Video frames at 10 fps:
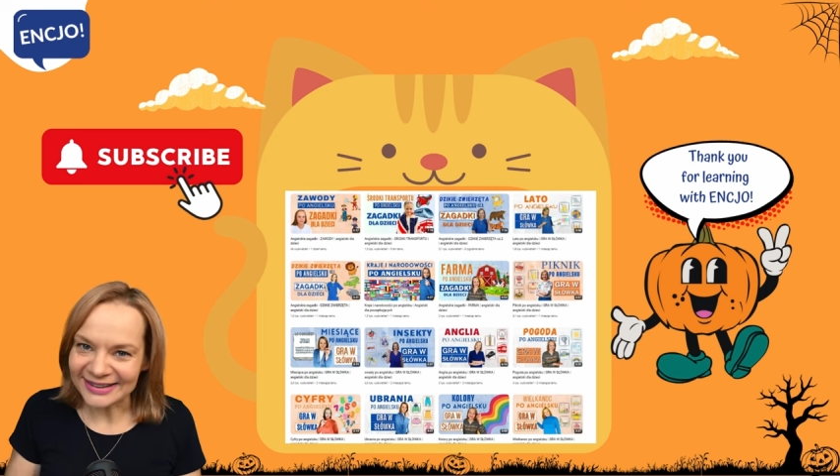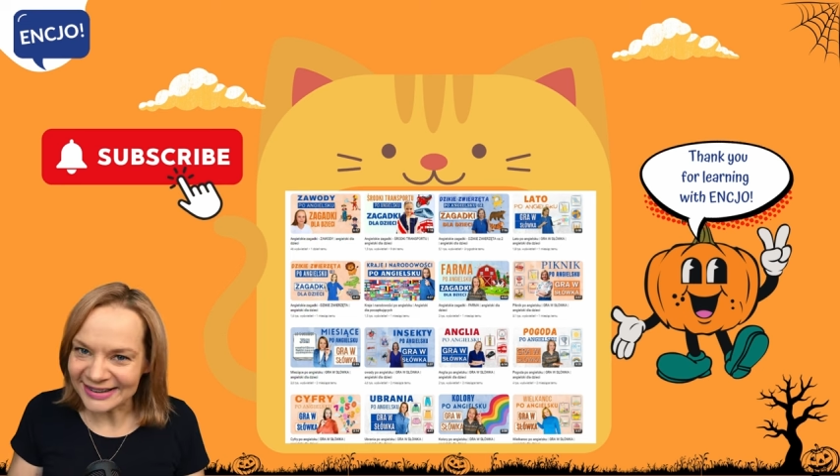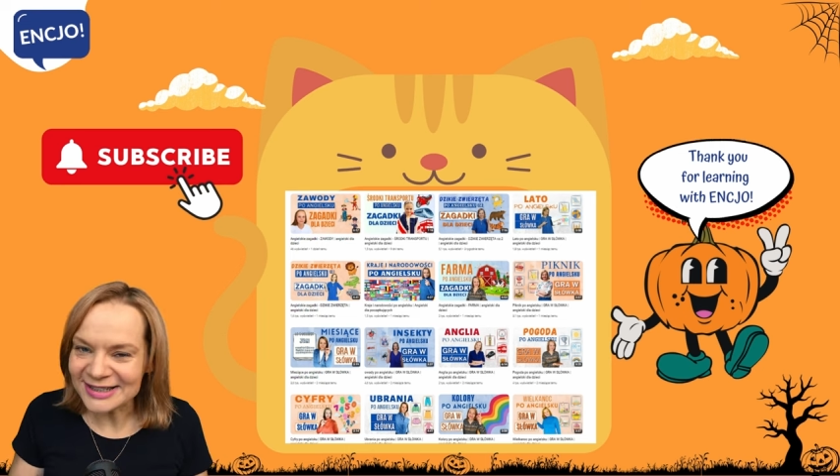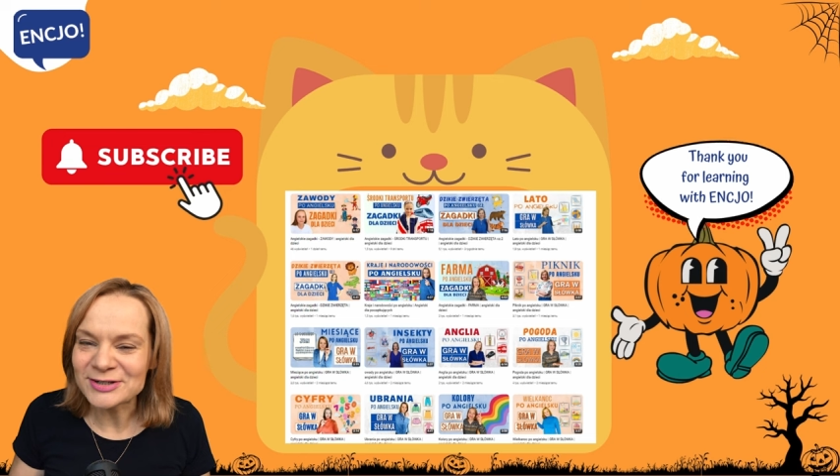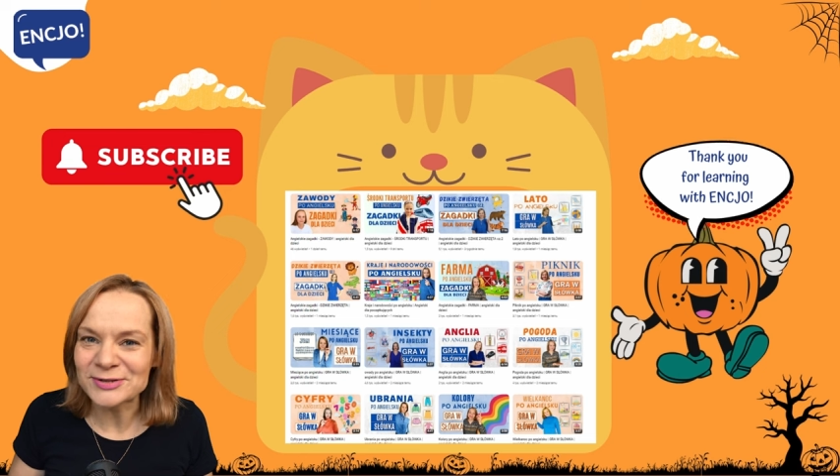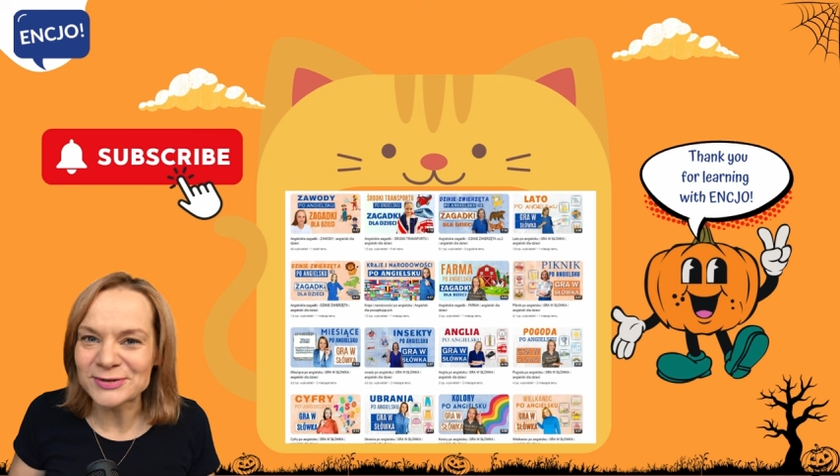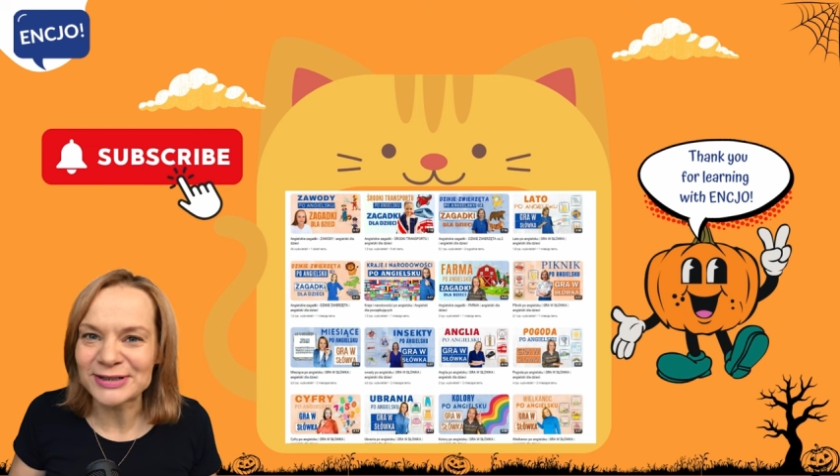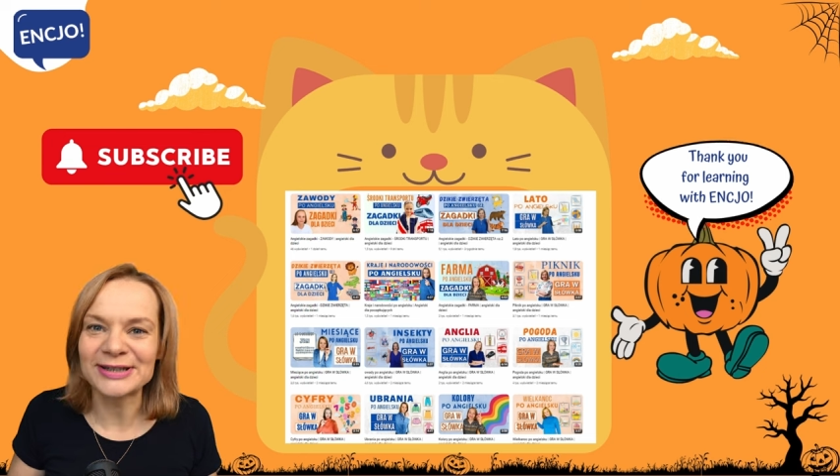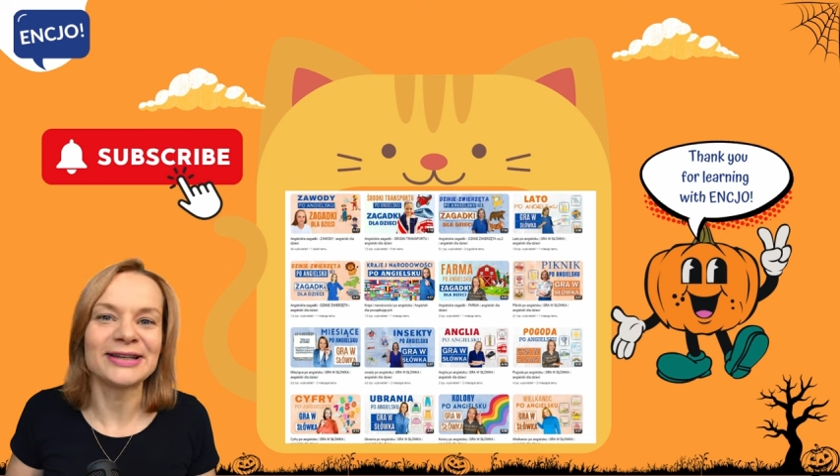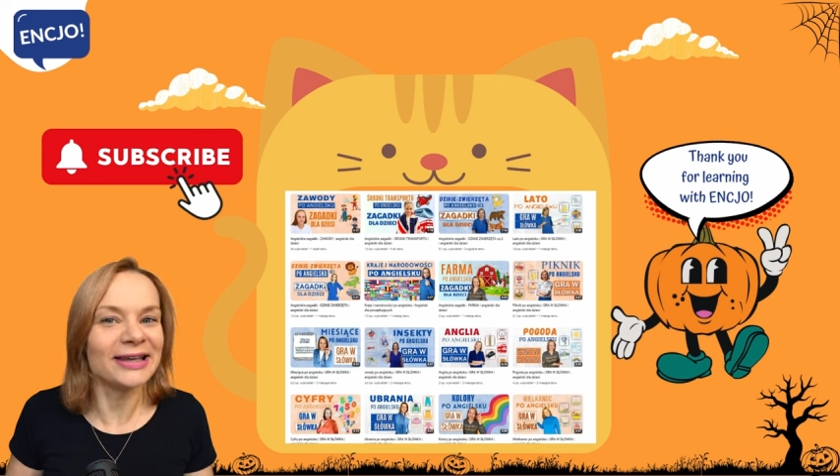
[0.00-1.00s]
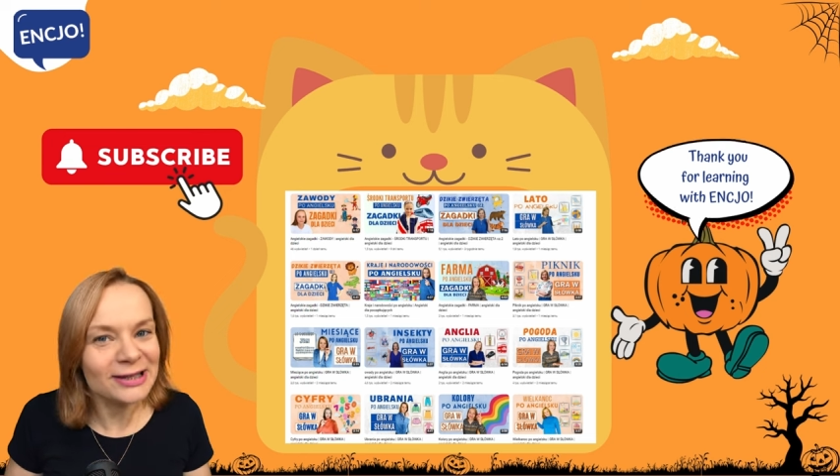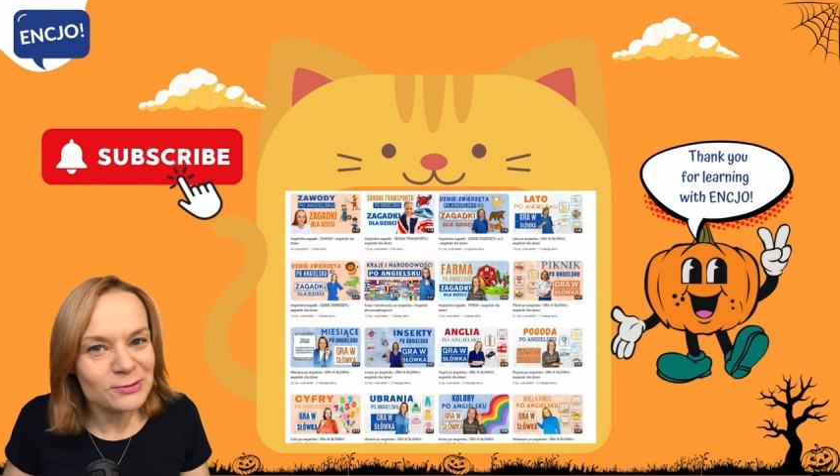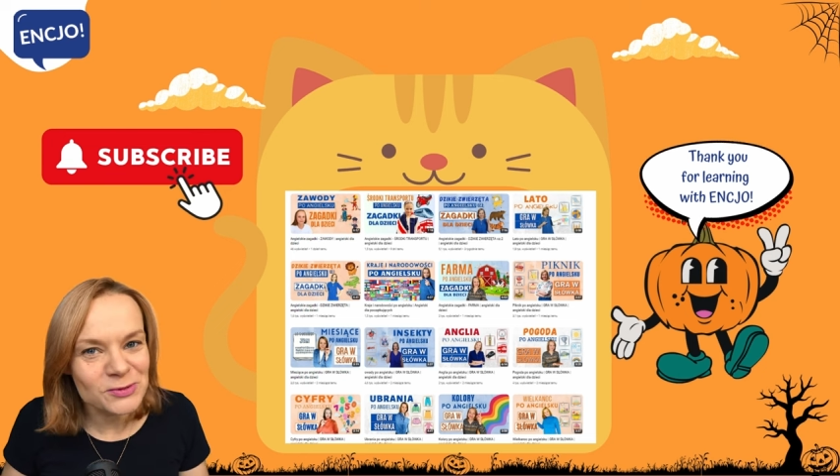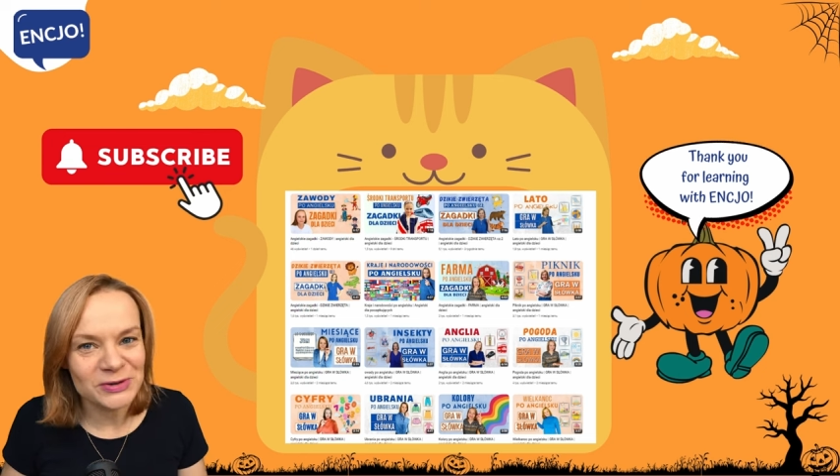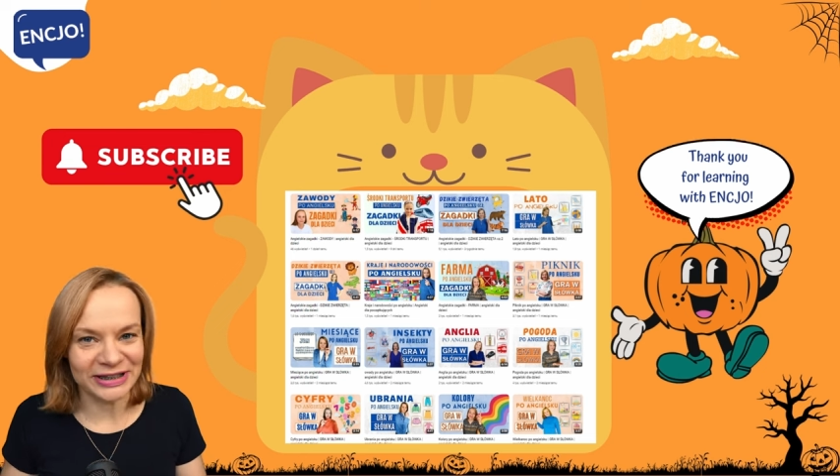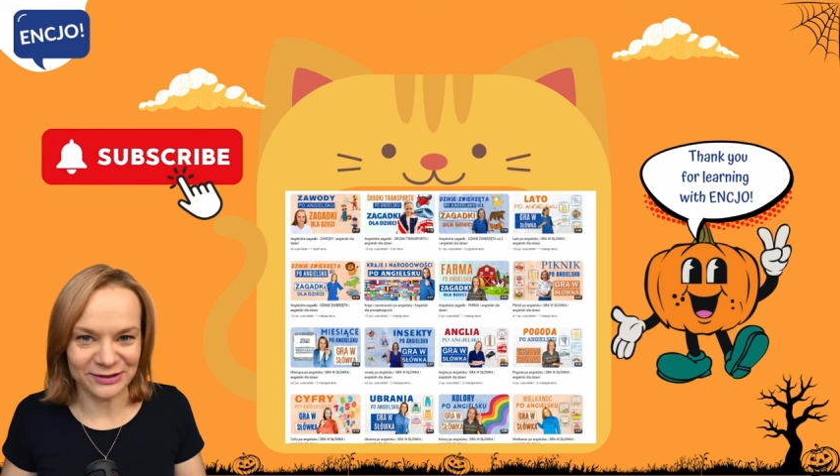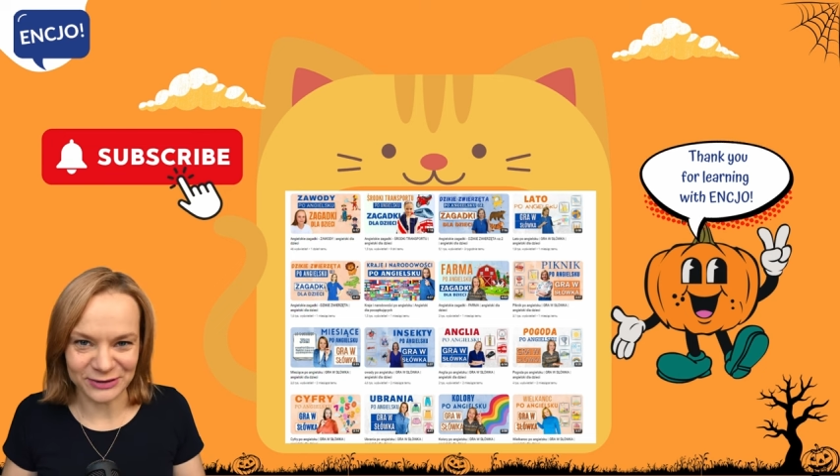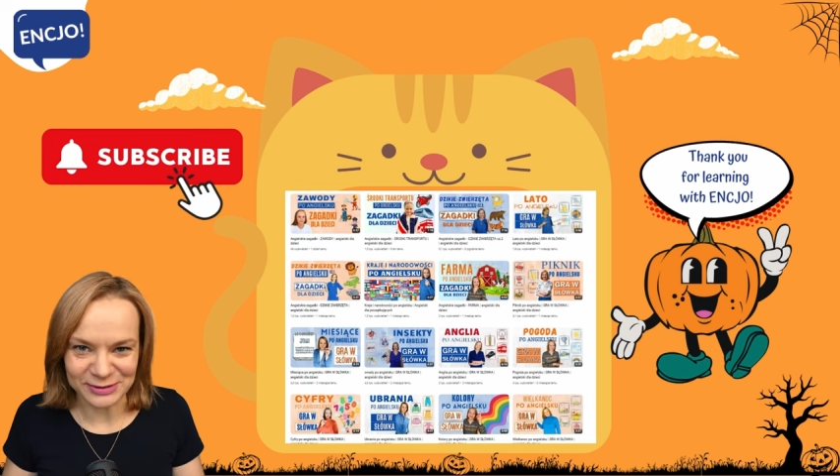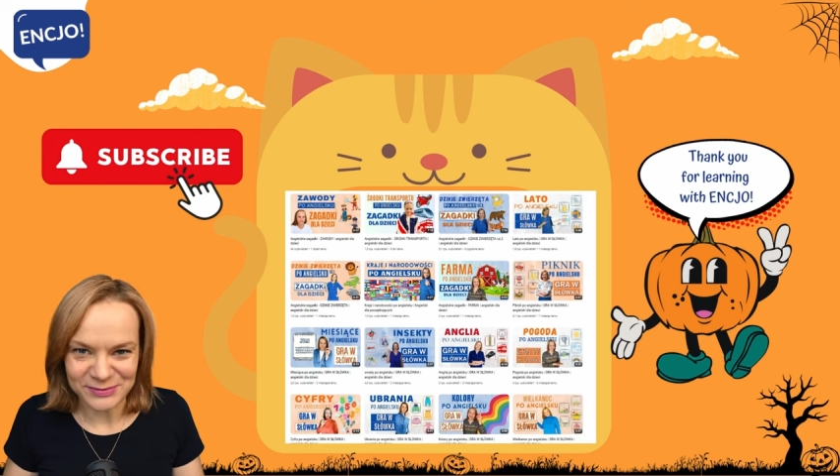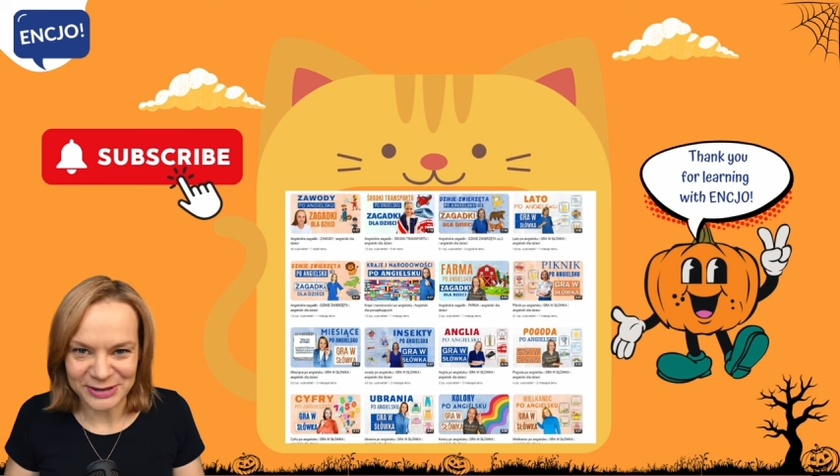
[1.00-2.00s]
i krótkich, i długich
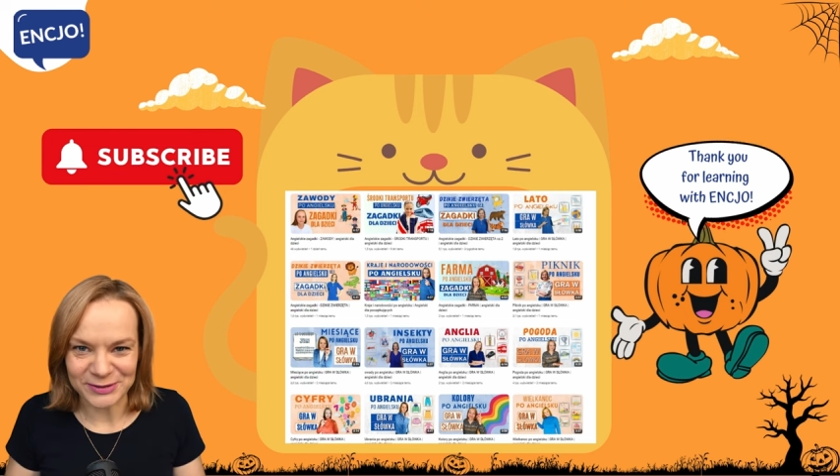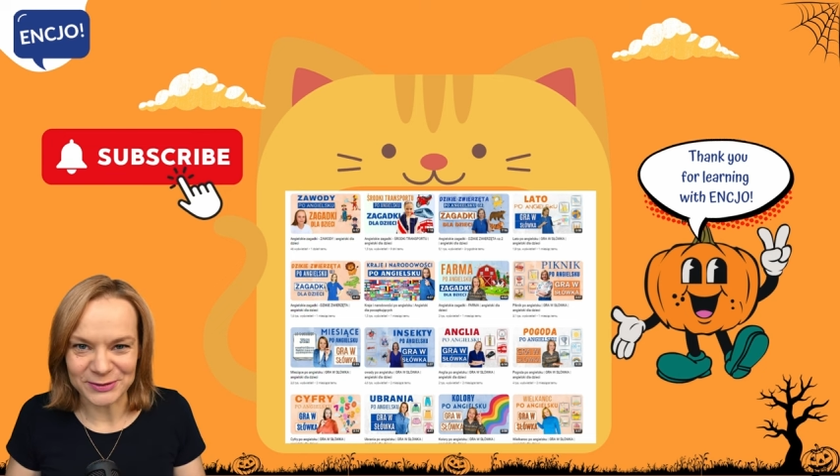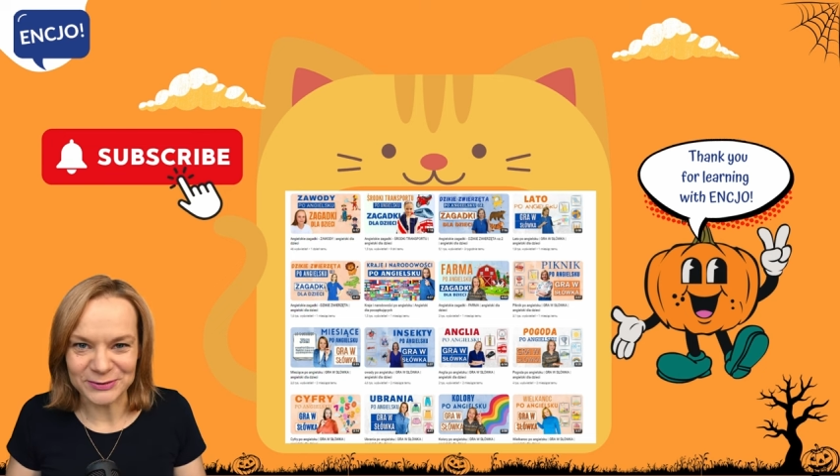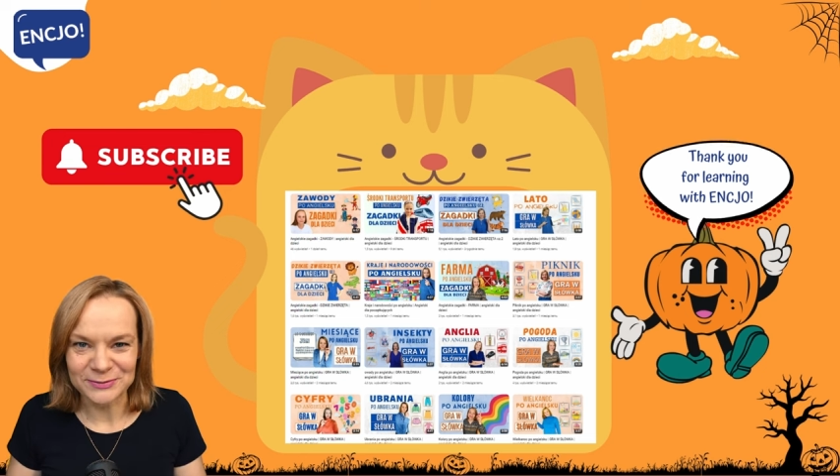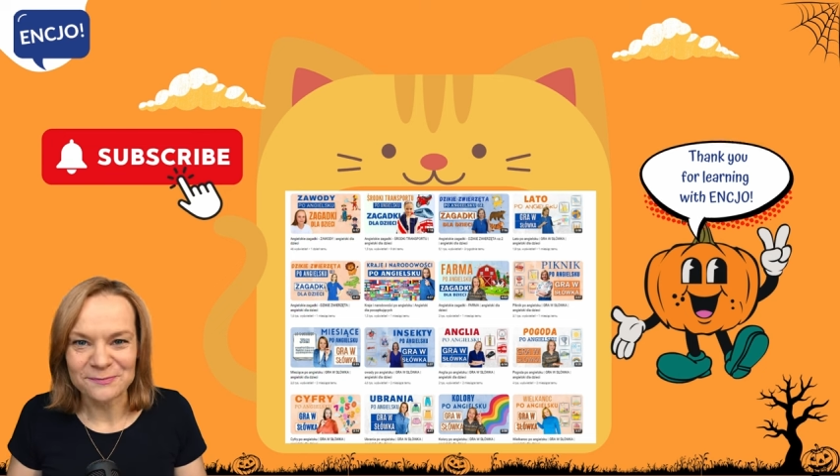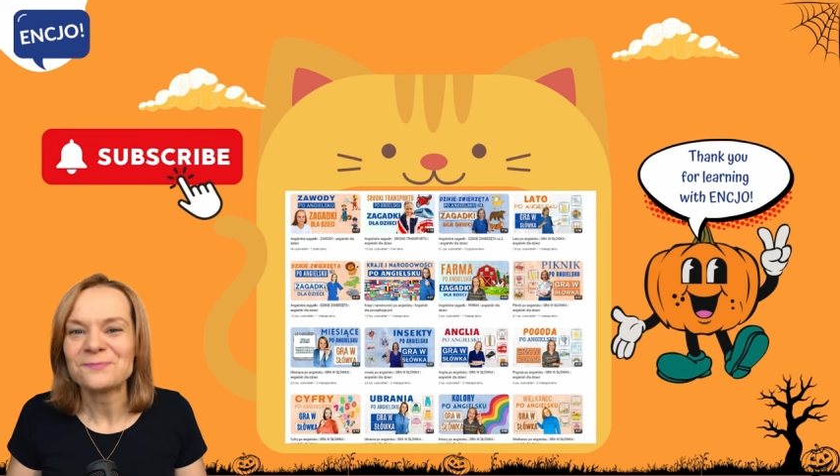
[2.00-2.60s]
filmików.